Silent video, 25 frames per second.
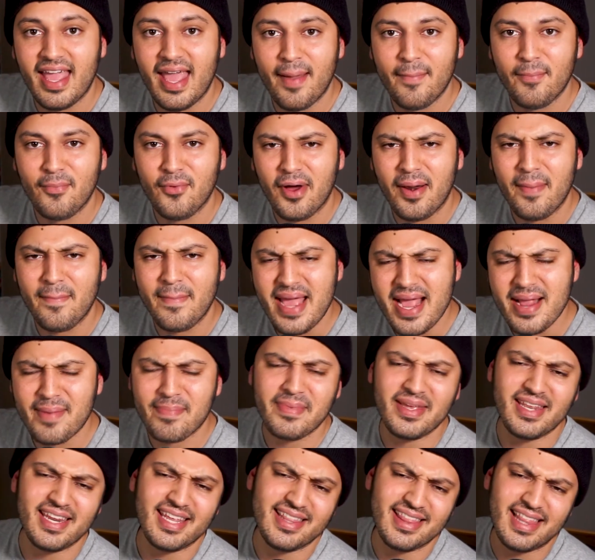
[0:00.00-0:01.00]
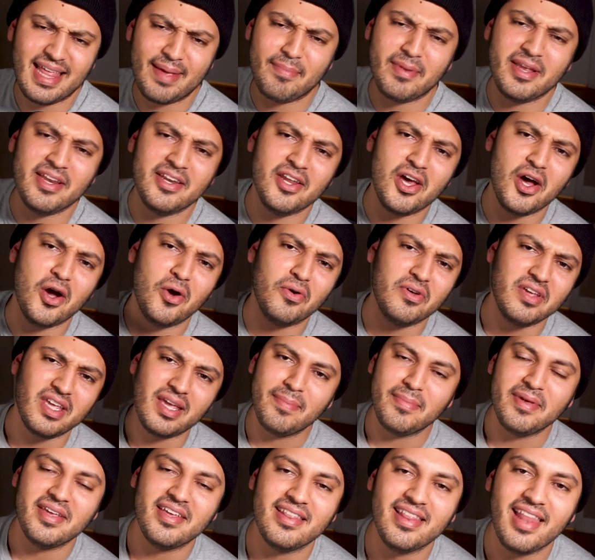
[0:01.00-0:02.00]
M1 Mac Mini, let me know.
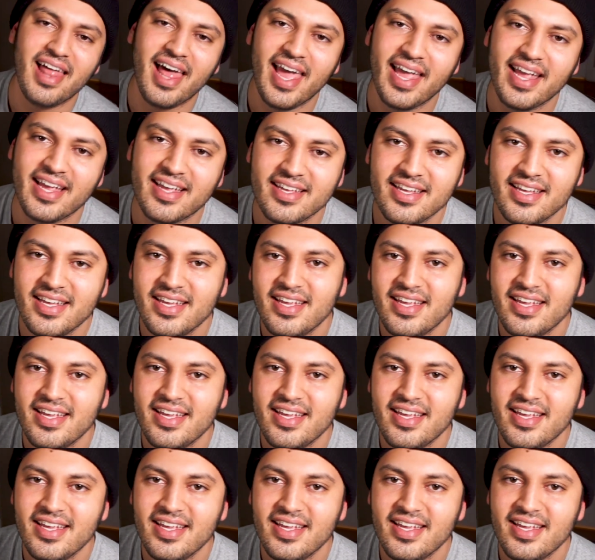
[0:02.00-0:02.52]
Give me a like.